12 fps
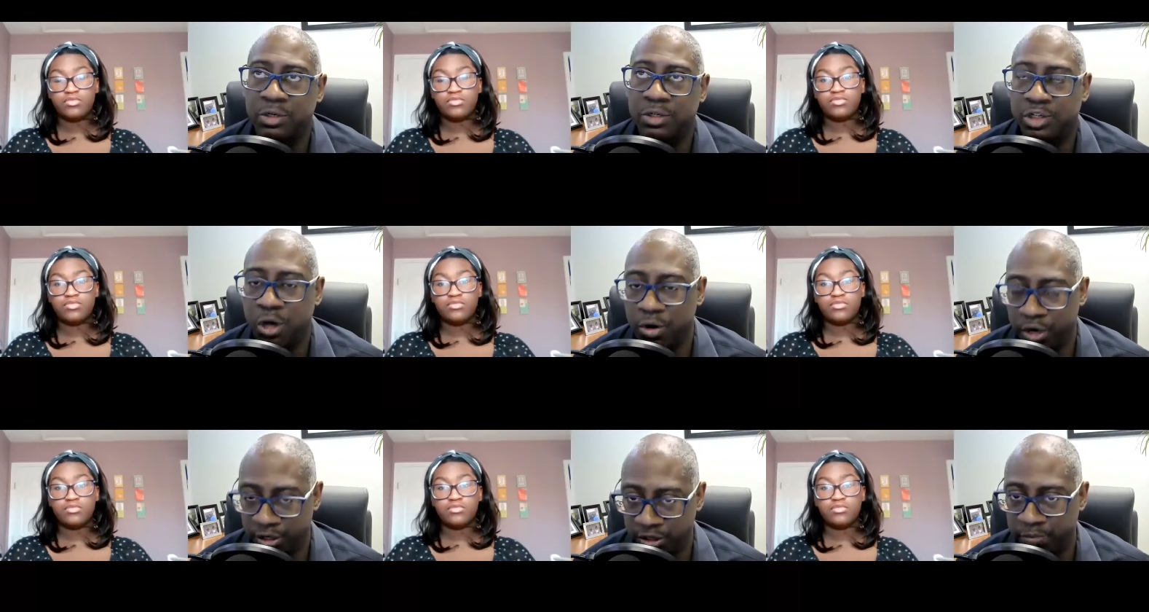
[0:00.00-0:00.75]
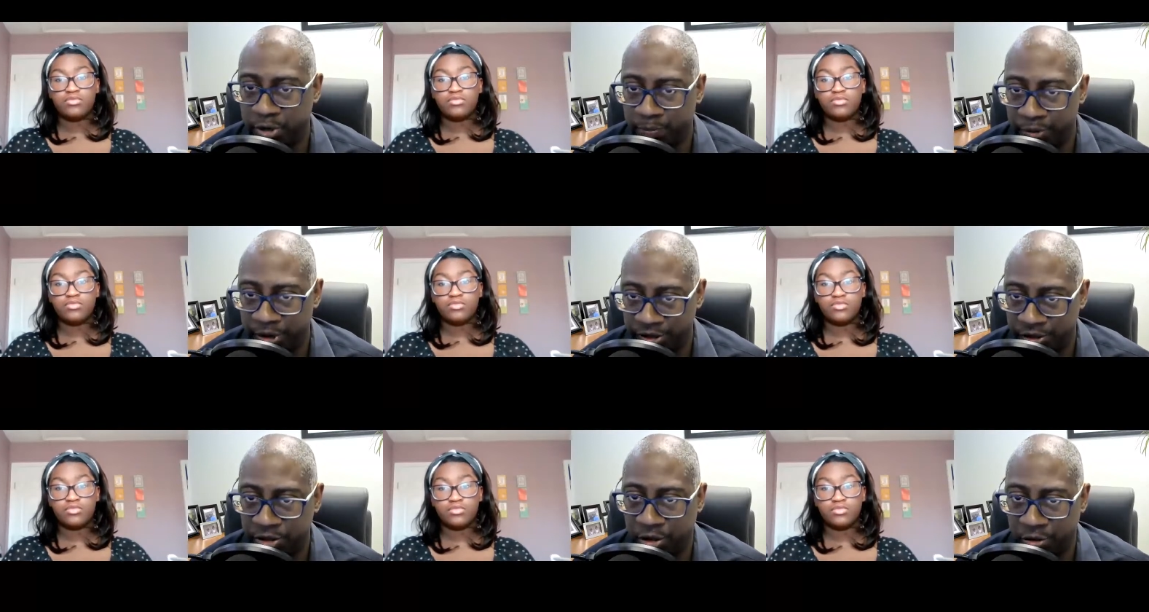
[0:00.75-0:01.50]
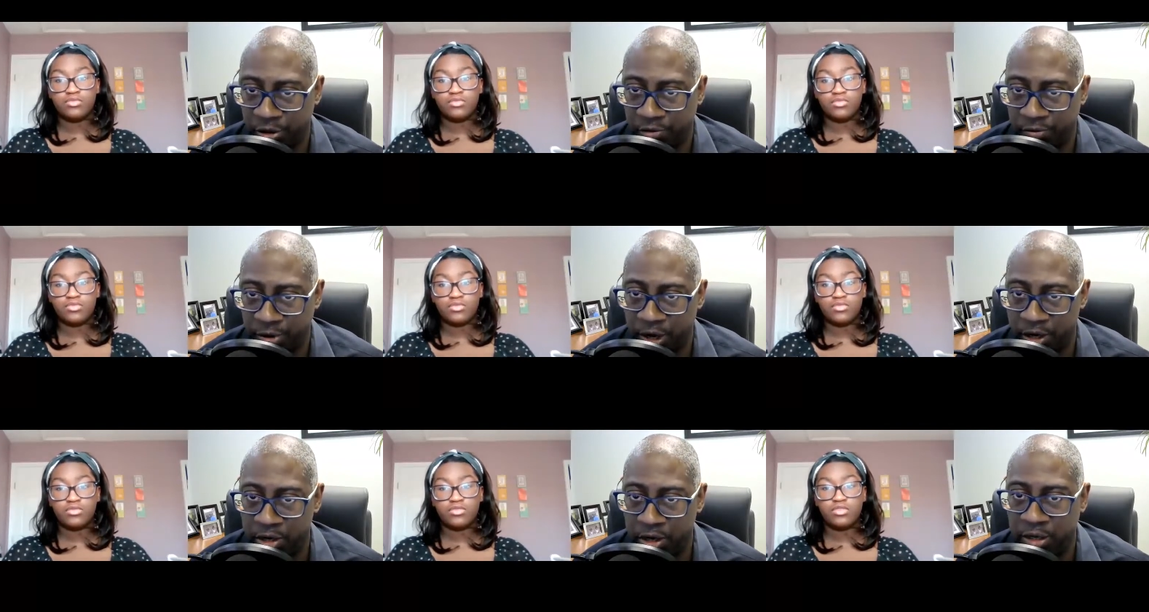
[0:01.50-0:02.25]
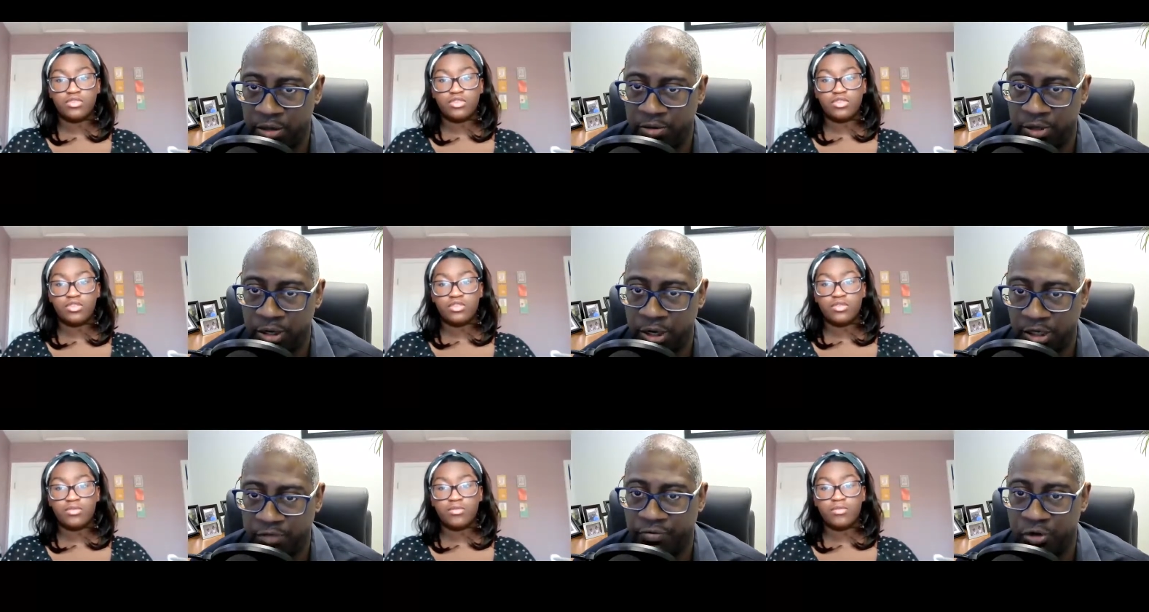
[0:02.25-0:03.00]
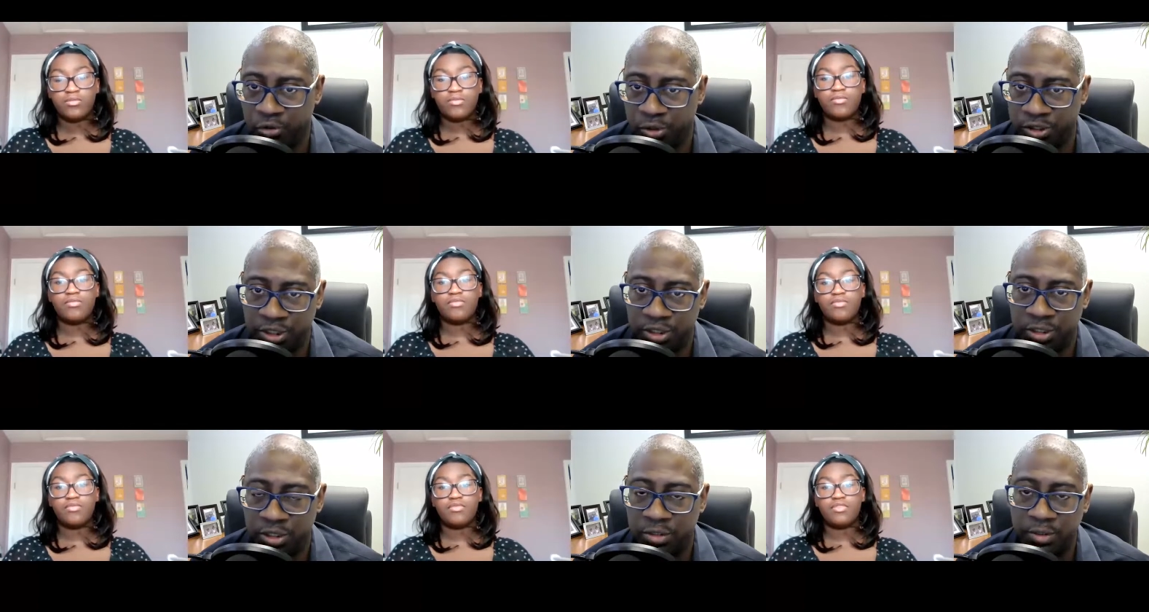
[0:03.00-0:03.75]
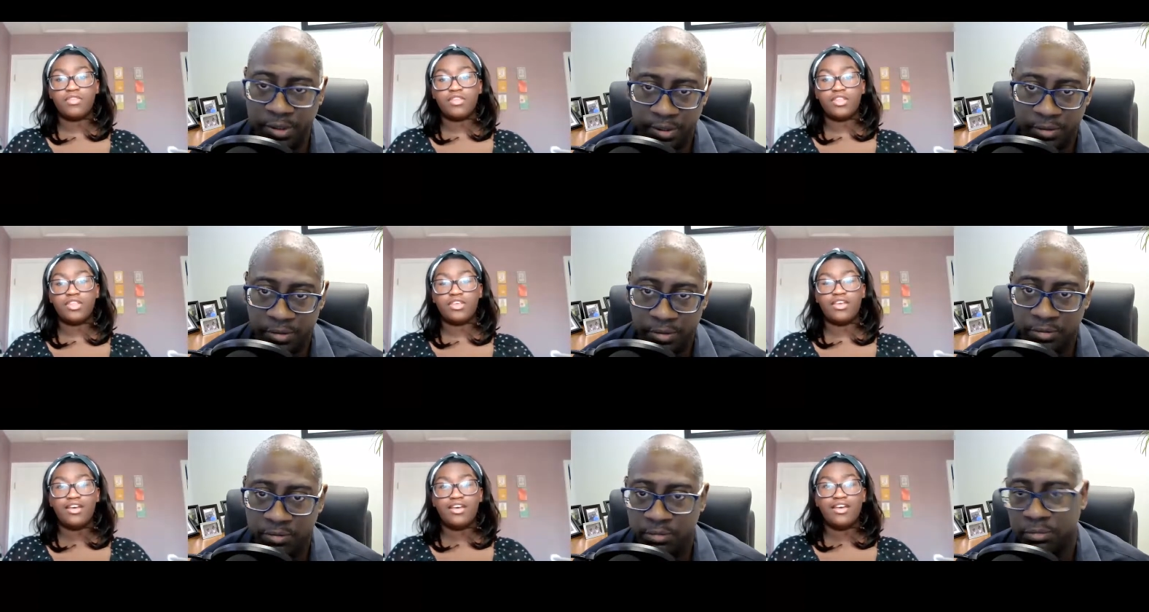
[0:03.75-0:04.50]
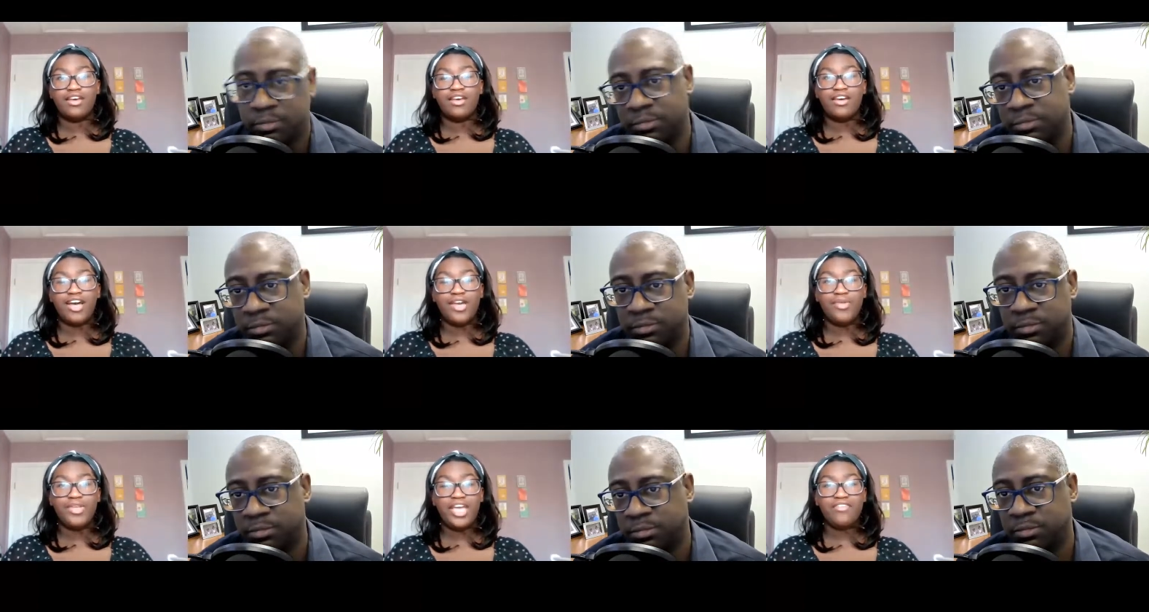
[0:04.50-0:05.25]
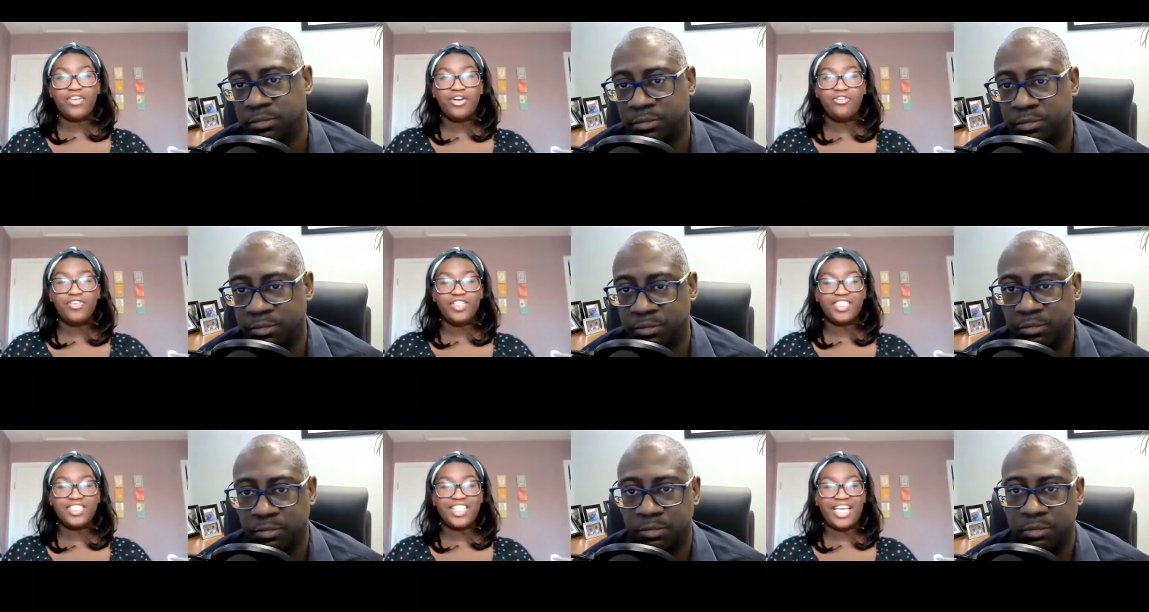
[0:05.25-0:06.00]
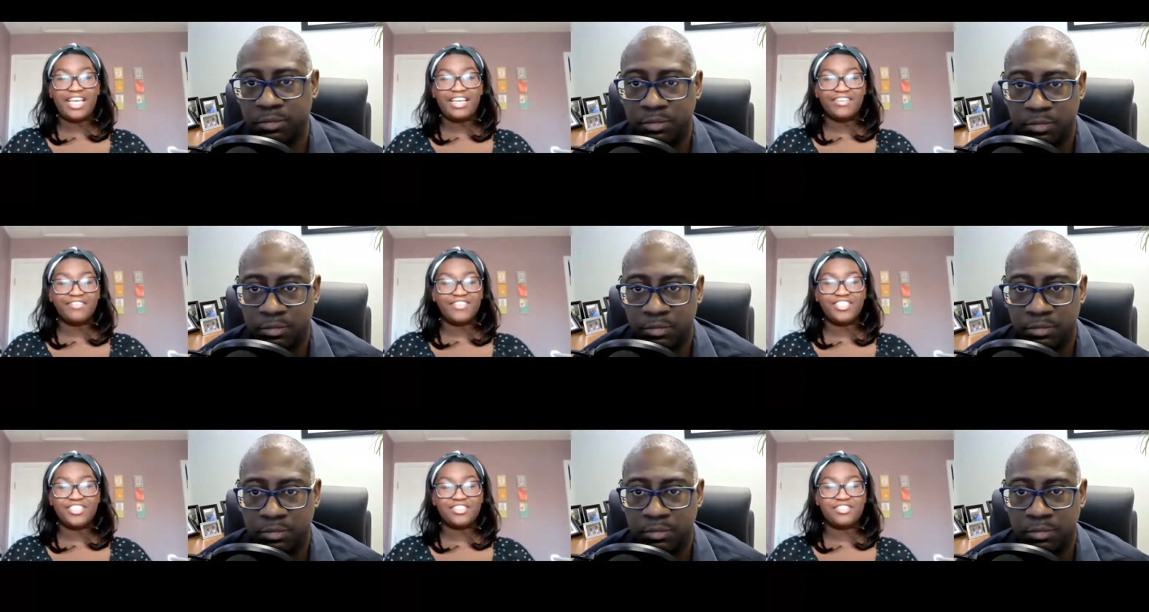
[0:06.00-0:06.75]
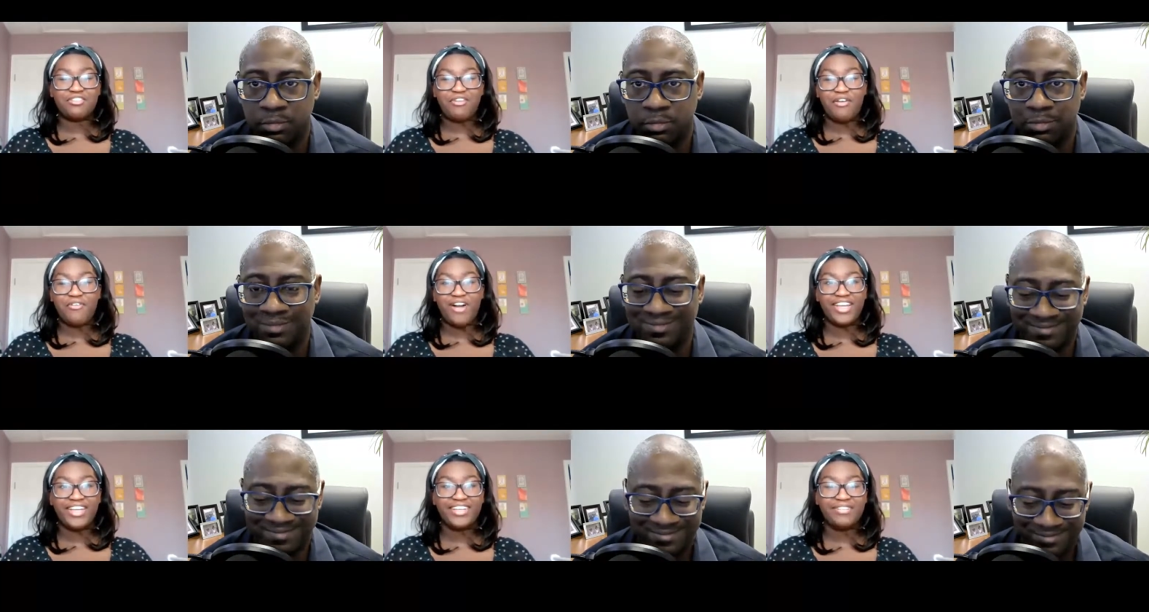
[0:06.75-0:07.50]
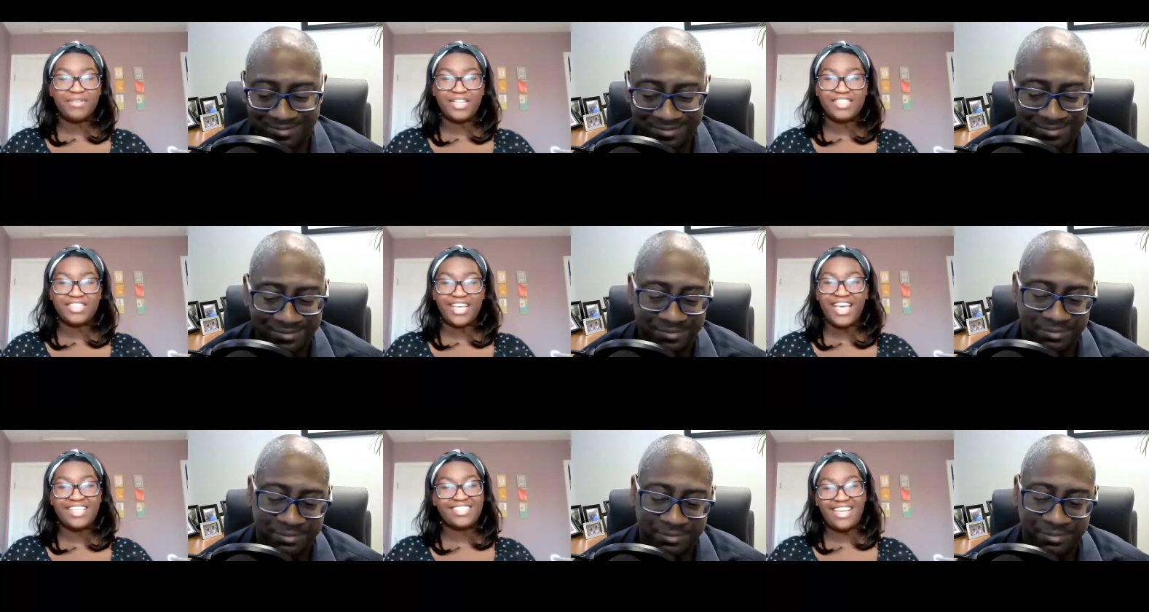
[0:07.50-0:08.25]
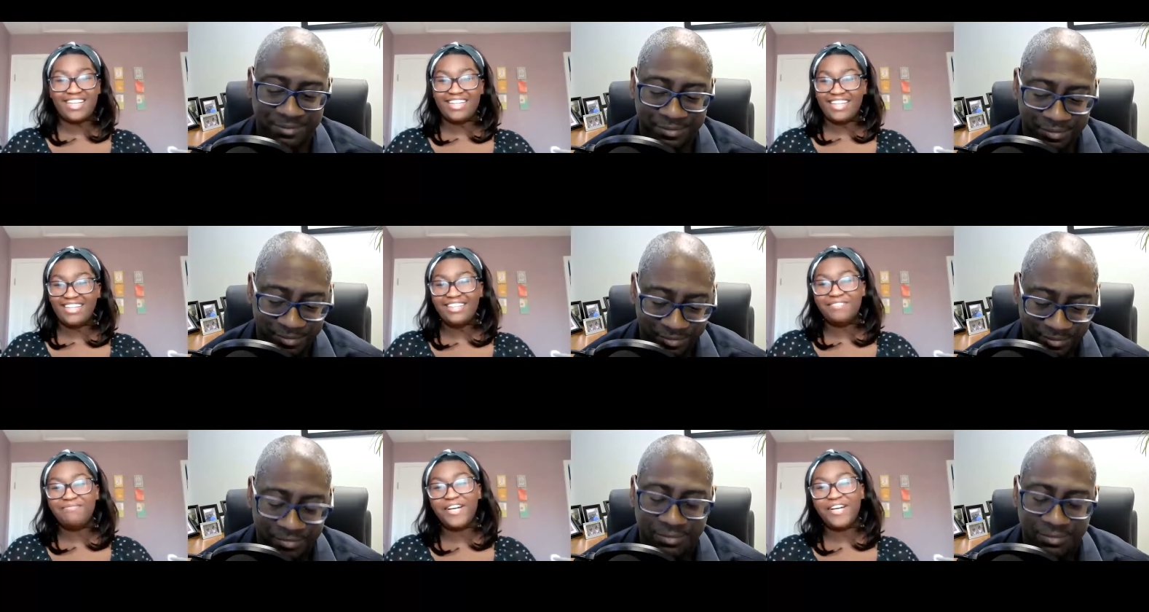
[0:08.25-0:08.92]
Speaker 1: journey to be a business owner in, in the in, as a virtual assistant?
Speaker 2: I really have COVID to thank, which is so ironic because I can't stand it.